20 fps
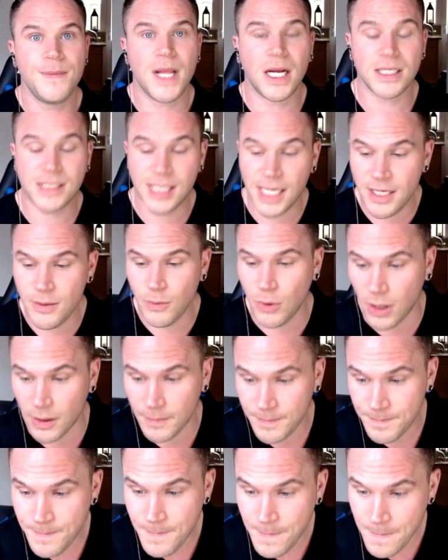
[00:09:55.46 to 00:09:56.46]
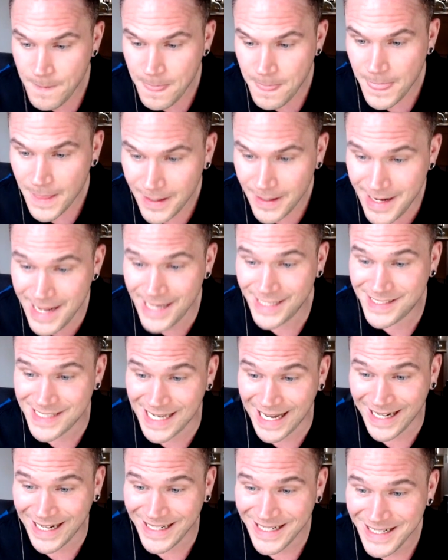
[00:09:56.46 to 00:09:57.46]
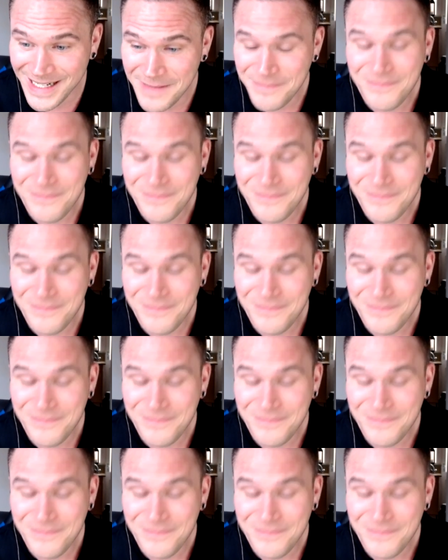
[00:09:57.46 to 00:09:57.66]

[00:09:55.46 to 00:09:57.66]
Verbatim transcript: I tell you what, Nissan,